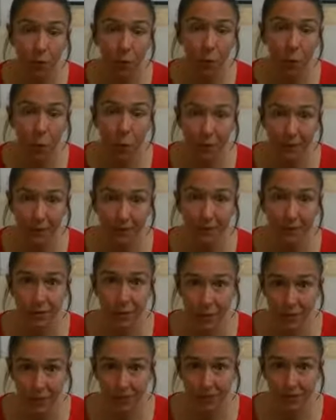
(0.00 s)
Once
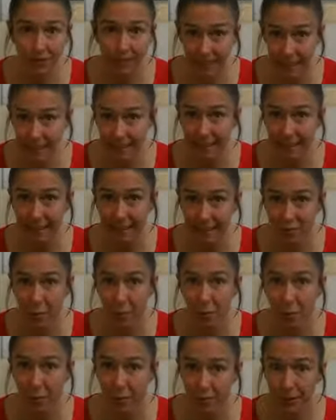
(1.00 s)
you have a tenant in your
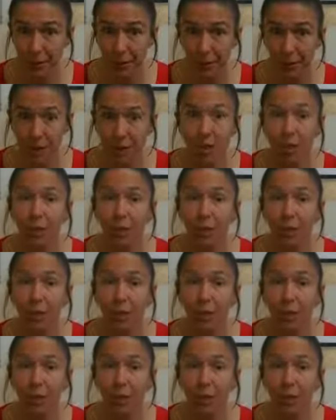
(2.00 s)
property,